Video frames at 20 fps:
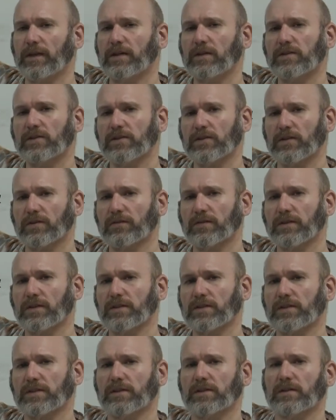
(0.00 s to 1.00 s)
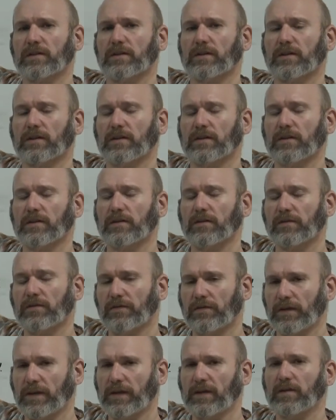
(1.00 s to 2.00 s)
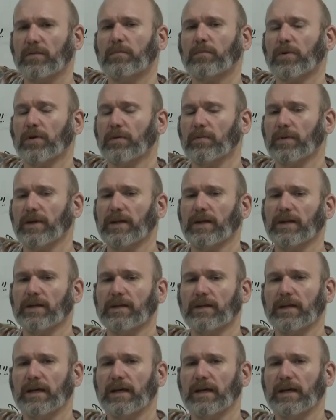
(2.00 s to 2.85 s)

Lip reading: surface feet per minute.